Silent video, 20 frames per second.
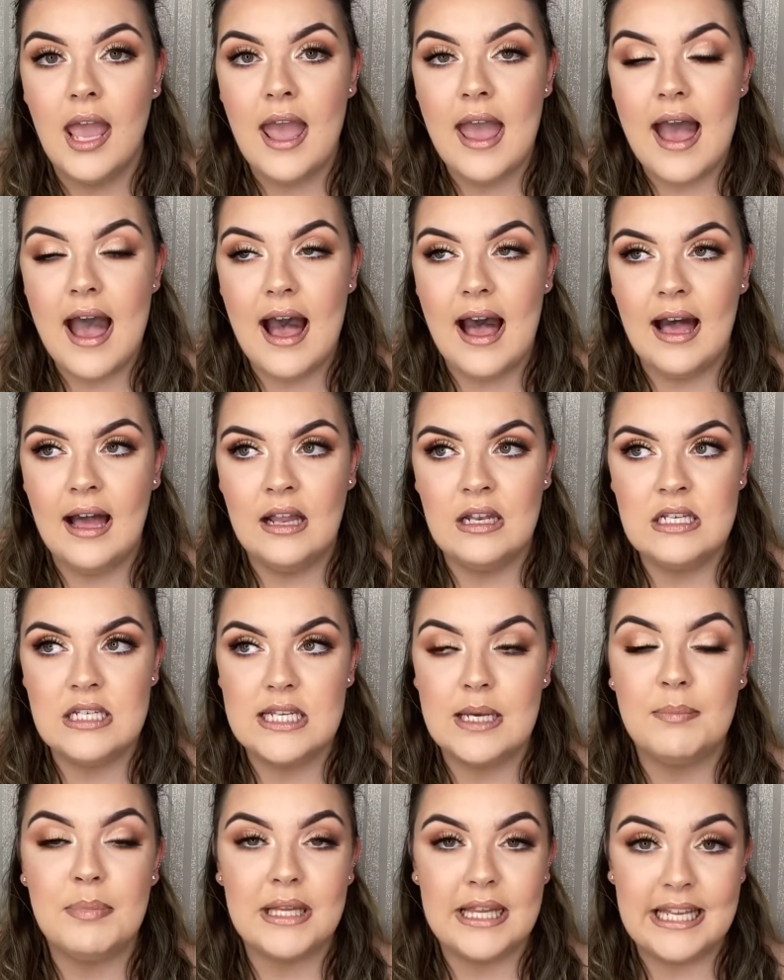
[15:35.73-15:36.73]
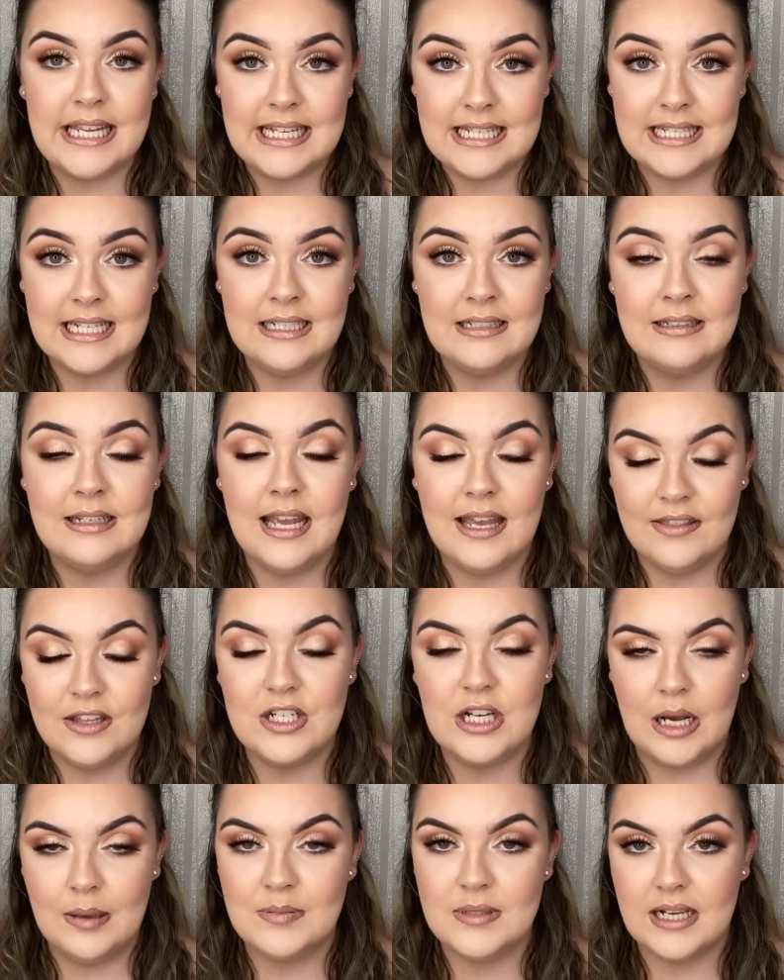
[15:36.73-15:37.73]
and placing in the
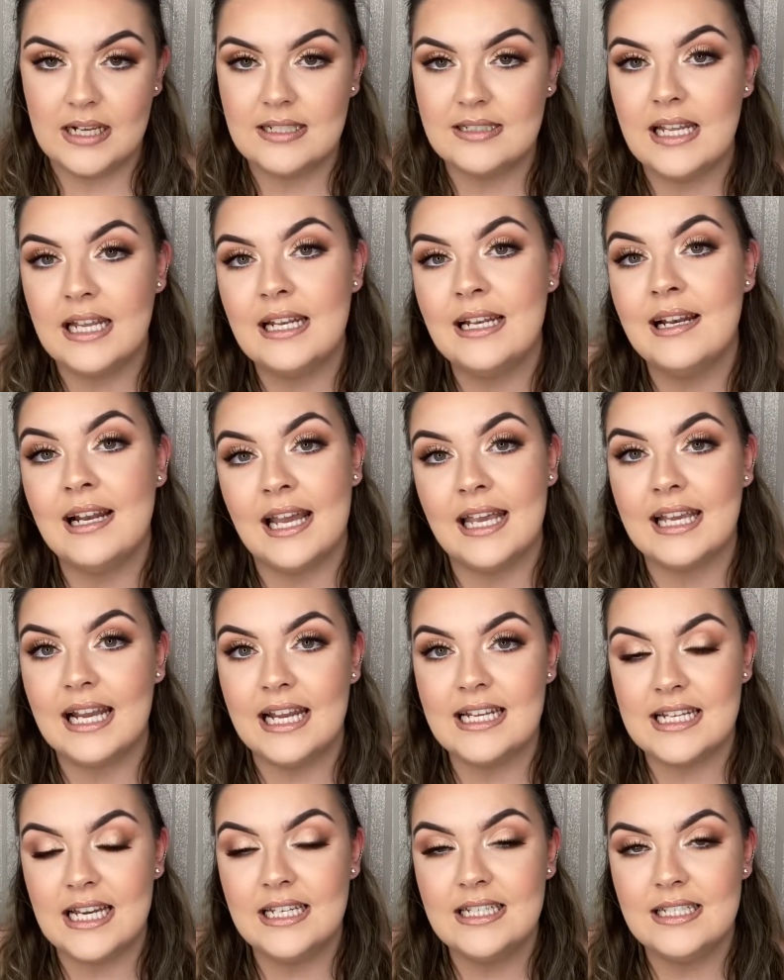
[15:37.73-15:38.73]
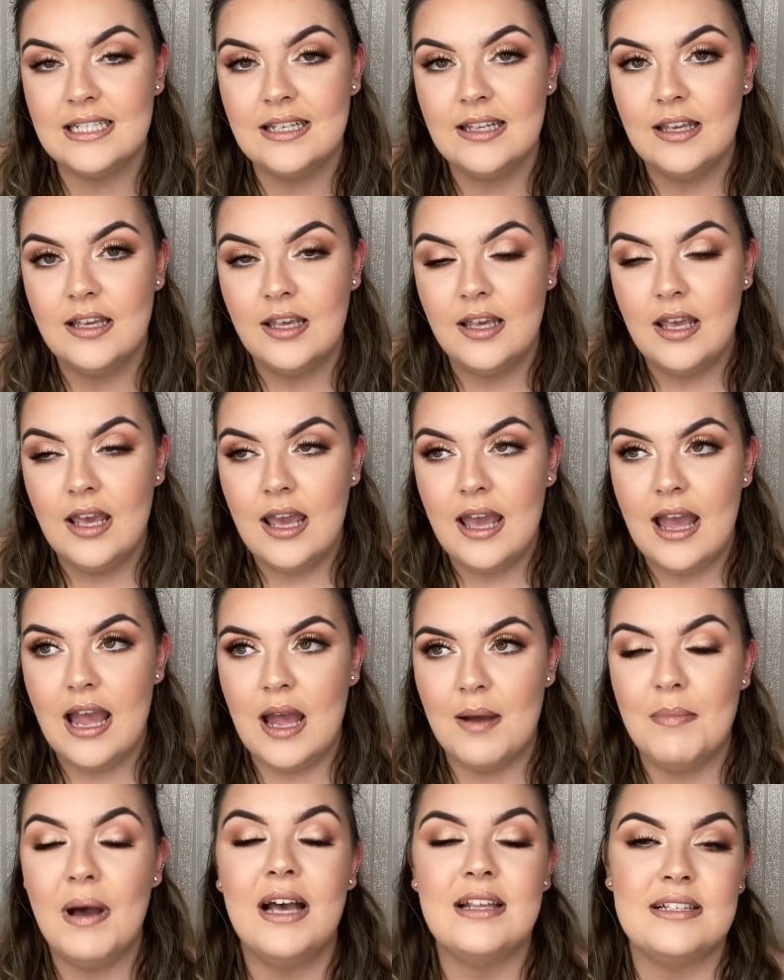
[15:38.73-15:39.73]
top 16 like I did.
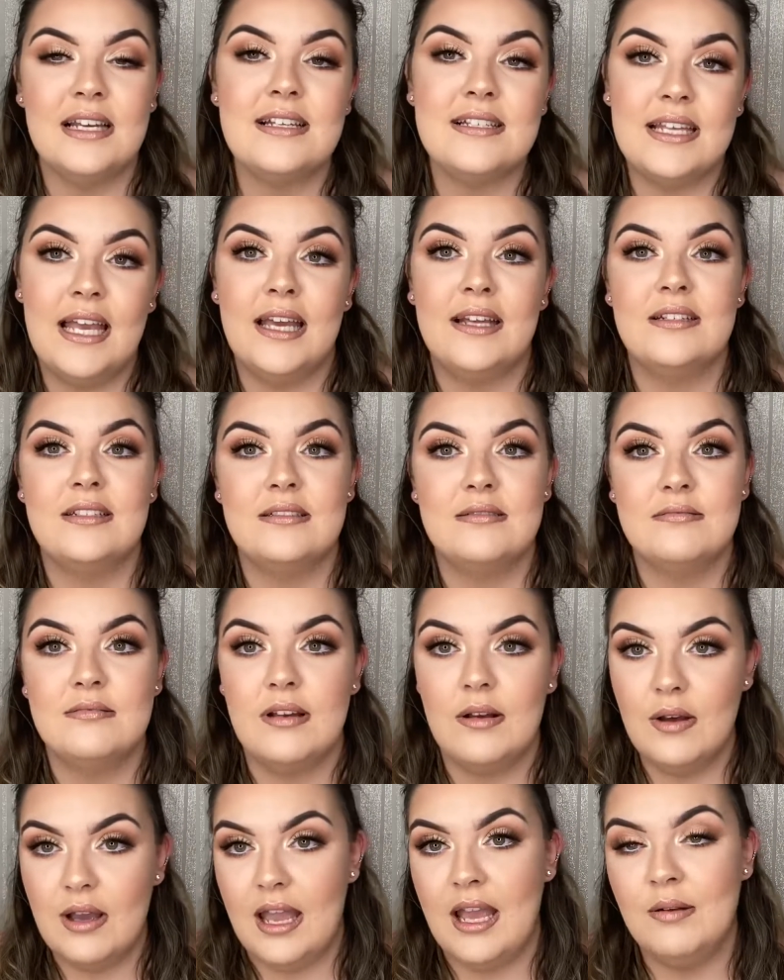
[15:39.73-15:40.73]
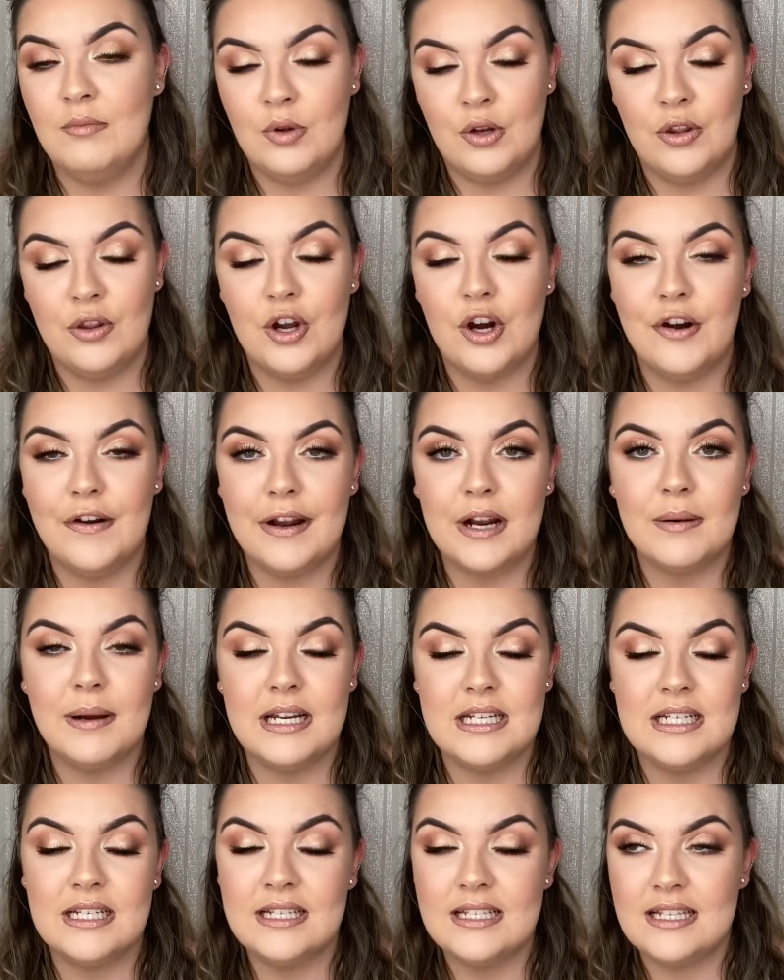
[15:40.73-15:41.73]
As I said in one of the earlier
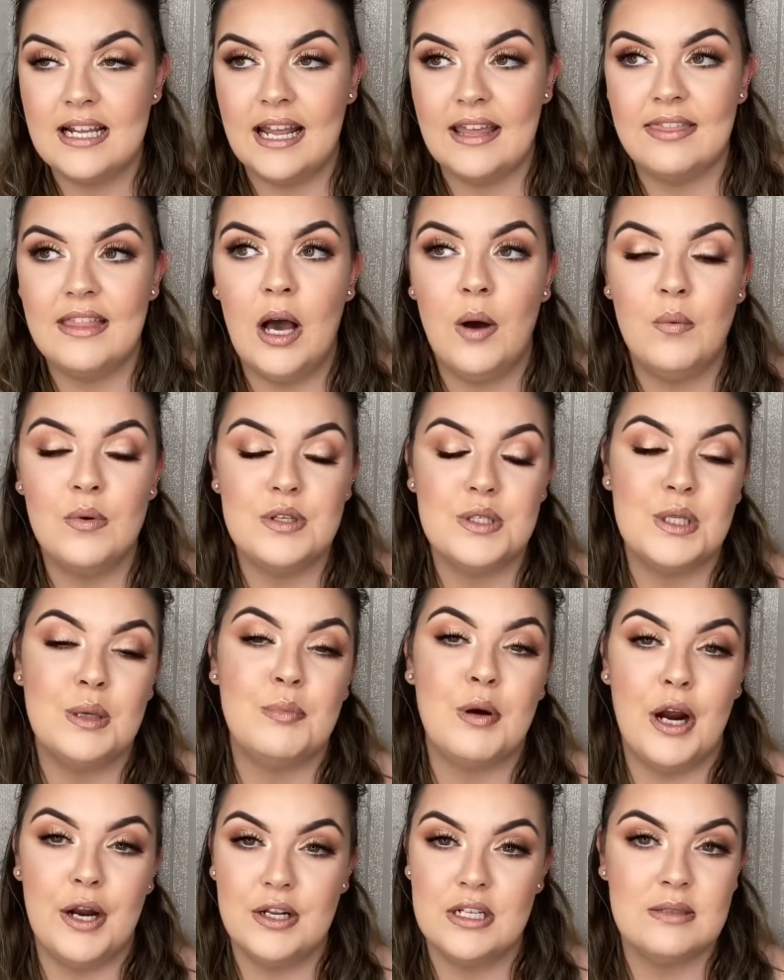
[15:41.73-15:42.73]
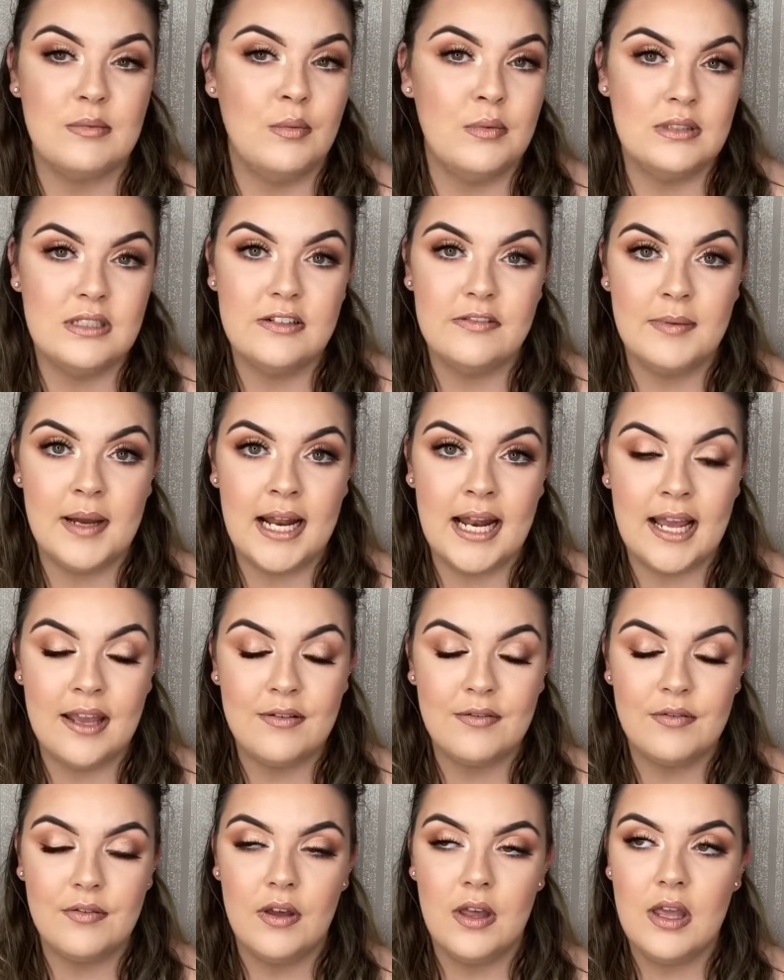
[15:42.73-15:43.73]
questions, like that was the proudest moment of my
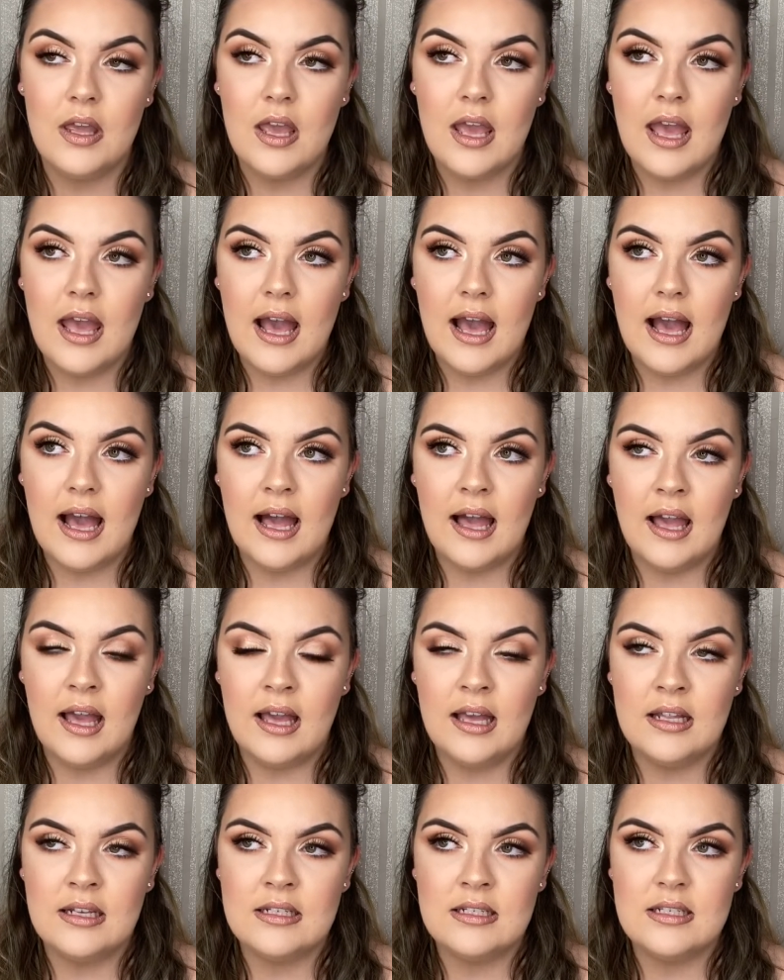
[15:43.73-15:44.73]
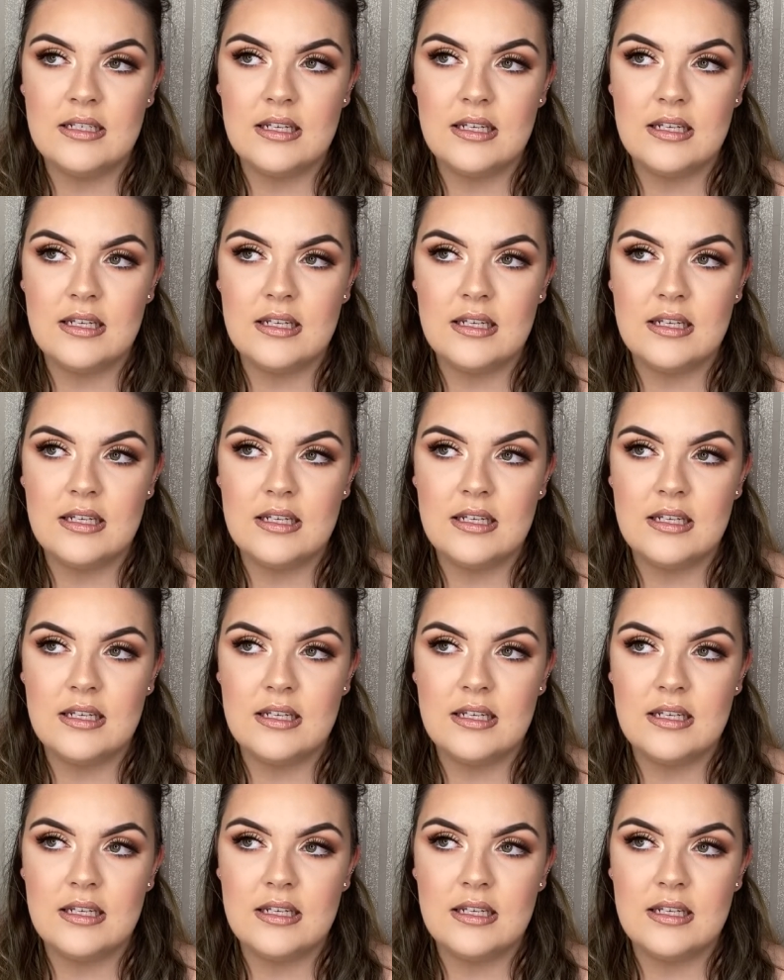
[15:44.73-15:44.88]
life. And